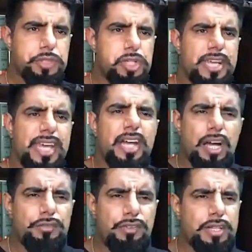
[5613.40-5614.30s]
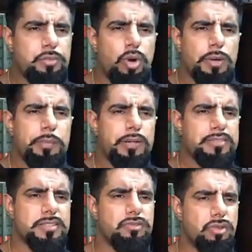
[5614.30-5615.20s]
Today I read one
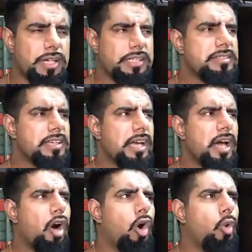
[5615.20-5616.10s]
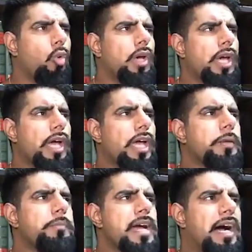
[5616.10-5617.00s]
person write, oh,
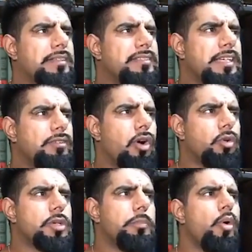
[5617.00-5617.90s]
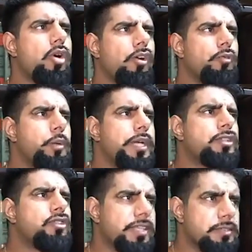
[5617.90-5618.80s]
Ibn Adi wrote a book of
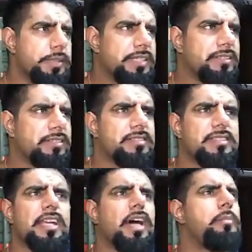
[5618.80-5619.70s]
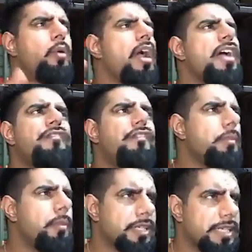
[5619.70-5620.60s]
weak transmitters and said, I put
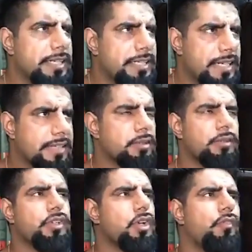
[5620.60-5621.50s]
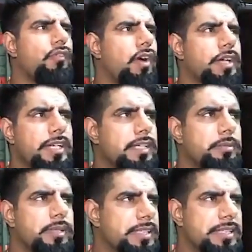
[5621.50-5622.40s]
everybody in here. So if you don't find
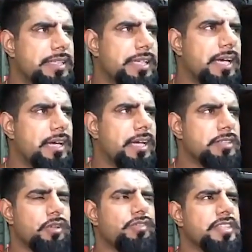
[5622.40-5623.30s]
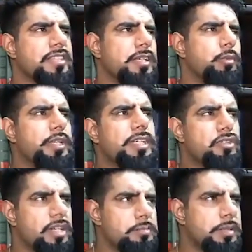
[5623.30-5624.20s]
anybody in here, so if there's any weak
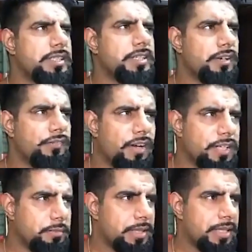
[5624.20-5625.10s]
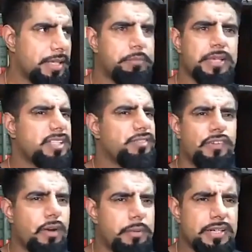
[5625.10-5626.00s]
transmitter, you're going to find him in there. And because
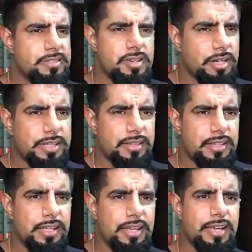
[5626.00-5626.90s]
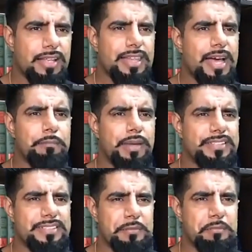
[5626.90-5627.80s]
Farabri is not in there, that
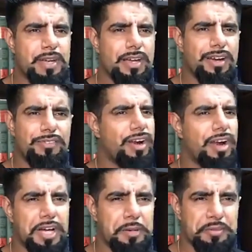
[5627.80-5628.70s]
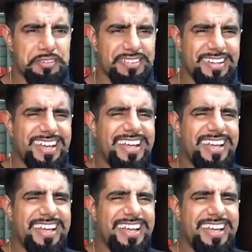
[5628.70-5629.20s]
makes him reliable.